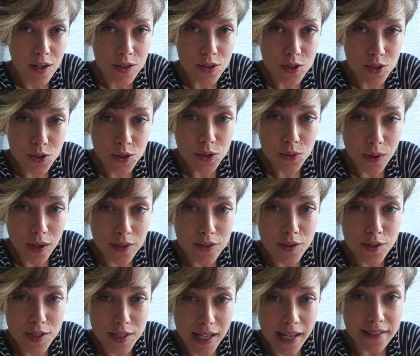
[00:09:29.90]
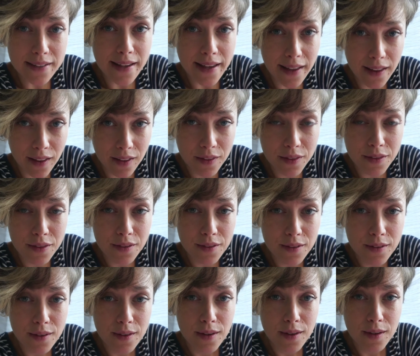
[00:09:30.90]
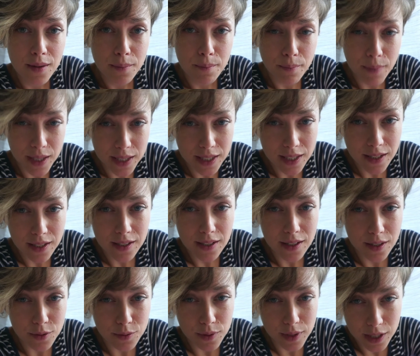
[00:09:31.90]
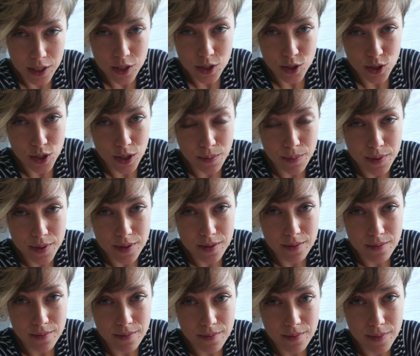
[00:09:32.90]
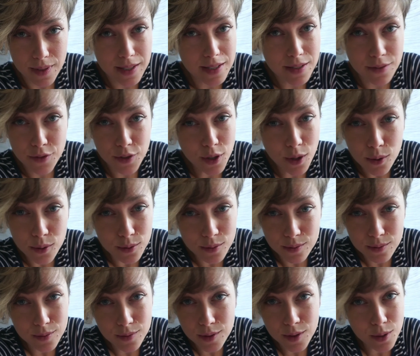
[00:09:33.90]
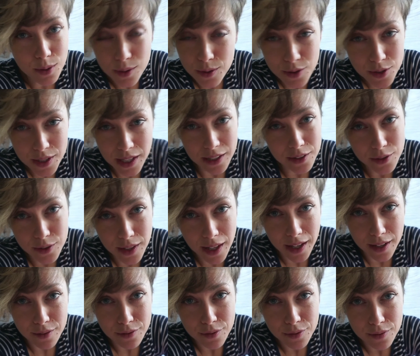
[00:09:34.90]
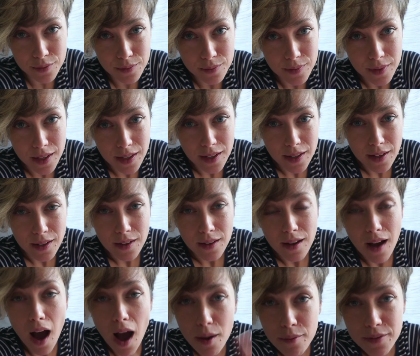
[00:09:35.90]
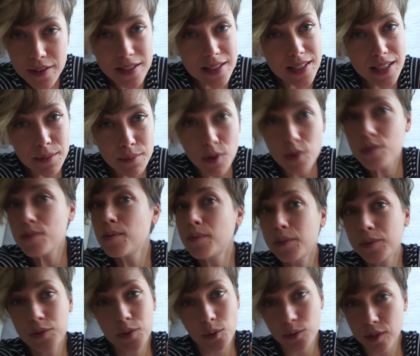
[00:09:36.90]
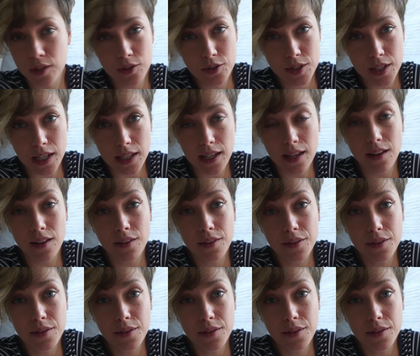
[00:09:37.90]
Do you understand health, money, and relationships? Because if you don't understand your life. Obviously, most people don't understand health.